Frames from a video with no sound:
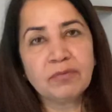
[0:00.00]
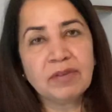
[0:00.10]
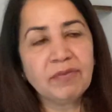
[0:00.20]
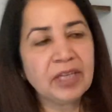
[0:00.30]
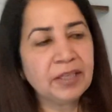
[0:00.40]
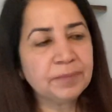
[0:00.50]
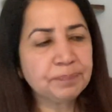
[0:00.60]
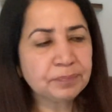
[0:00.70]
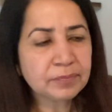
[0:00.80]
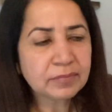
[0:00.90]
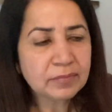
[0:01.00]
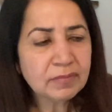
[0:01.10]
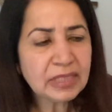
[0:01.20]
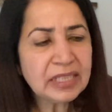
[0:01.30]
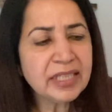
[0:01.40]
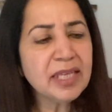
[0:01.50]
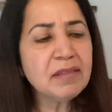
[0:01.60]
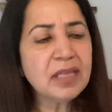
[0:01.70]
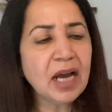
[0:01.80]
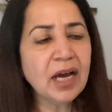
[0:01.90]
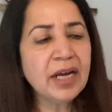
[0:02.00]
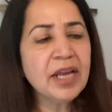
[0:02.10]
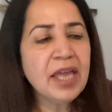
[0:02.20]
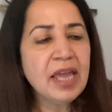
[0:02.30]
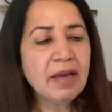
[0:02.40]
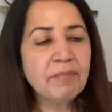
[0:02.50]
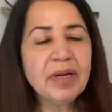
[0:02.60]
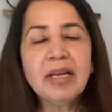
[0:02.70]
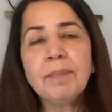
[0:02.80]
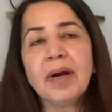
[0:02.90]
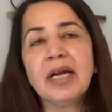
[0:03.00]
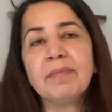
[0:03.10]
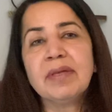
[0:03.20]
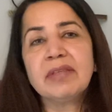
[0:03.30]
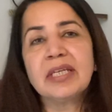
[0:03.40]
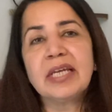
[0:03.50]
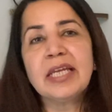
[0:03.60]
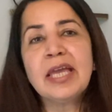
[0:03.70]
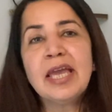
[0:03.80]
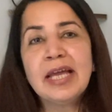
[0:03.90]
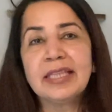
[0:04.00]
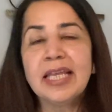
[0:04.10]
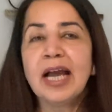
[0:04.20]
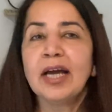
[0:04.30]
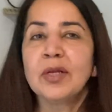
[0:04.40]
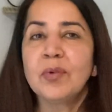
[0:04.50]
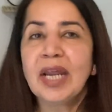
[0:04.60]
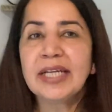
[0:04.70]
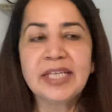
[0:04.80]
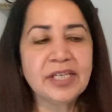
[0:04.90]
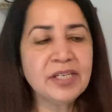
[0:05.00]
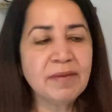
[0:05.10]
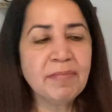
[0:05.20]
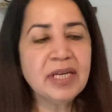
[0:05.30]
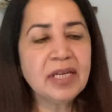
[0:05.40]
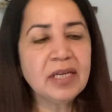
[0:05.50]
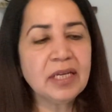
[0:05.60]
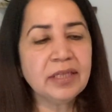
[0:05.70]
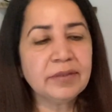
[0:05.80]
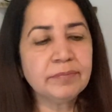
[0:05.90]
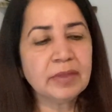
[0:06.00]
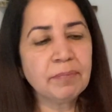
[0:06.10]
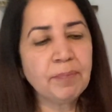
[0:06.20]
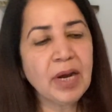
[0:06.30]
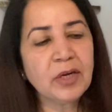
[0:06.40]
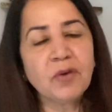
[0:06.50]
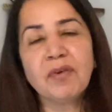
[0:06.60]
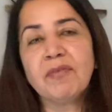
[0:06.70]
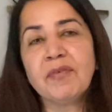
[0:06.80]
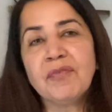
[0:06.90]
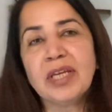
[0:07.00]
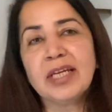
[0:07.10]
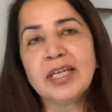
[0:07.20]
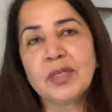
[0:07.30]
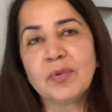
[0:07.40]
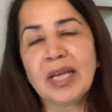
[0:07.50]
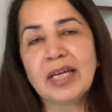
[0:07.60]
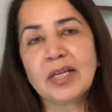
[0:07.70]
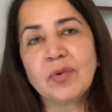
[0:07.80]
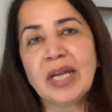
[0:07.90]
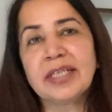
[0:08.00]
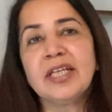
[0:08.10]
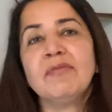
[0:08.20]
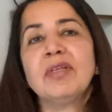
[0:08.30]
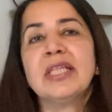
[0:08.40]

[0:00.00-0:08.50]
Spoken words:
the finger. These are middle part, basically they are connected. Middle part of our finger is connected with